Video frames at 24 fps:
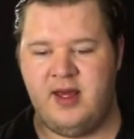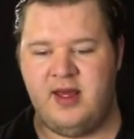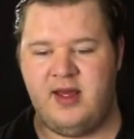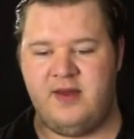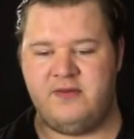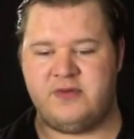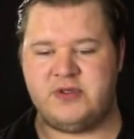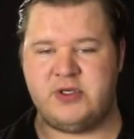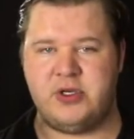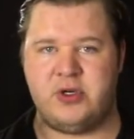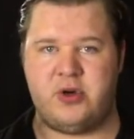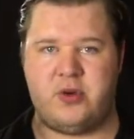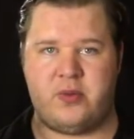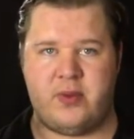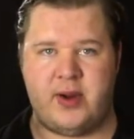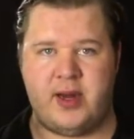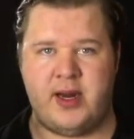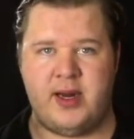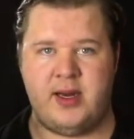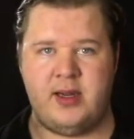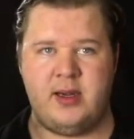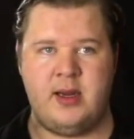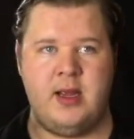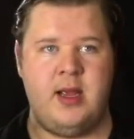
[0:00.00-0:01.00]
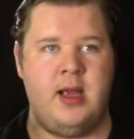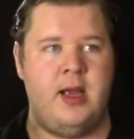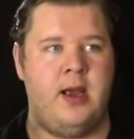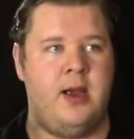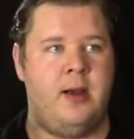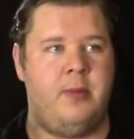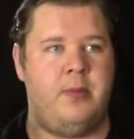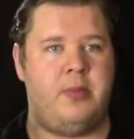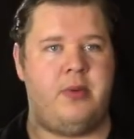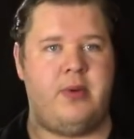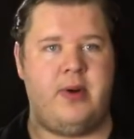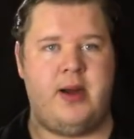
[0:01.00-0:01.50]
If it's going to rain,
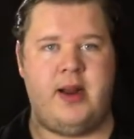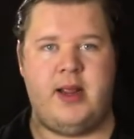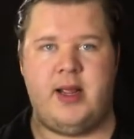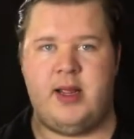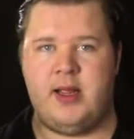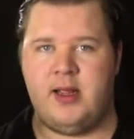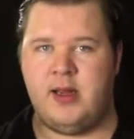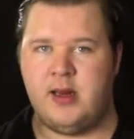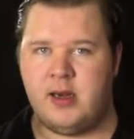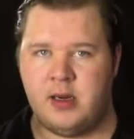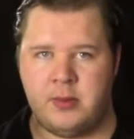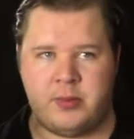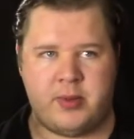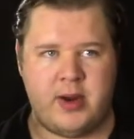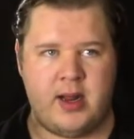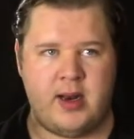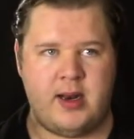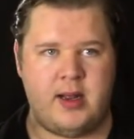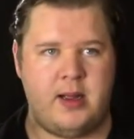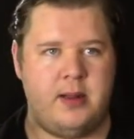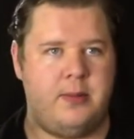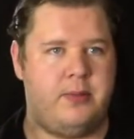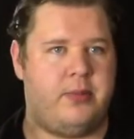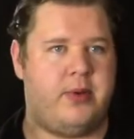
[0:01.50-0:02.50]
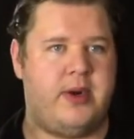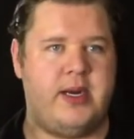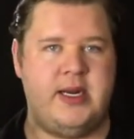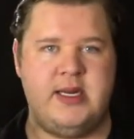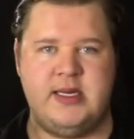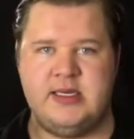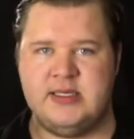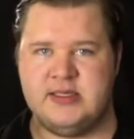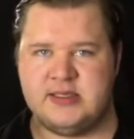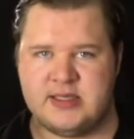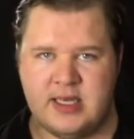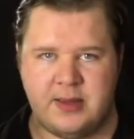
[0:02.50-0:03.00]
bring an umbrella,
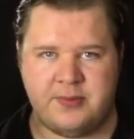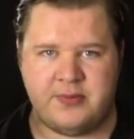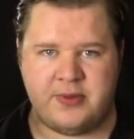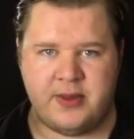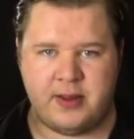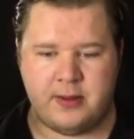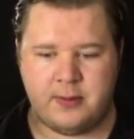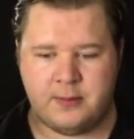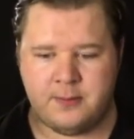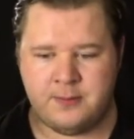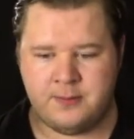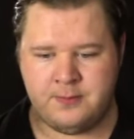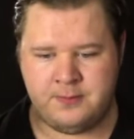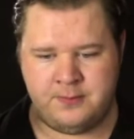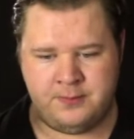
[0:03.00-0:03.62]
bring something.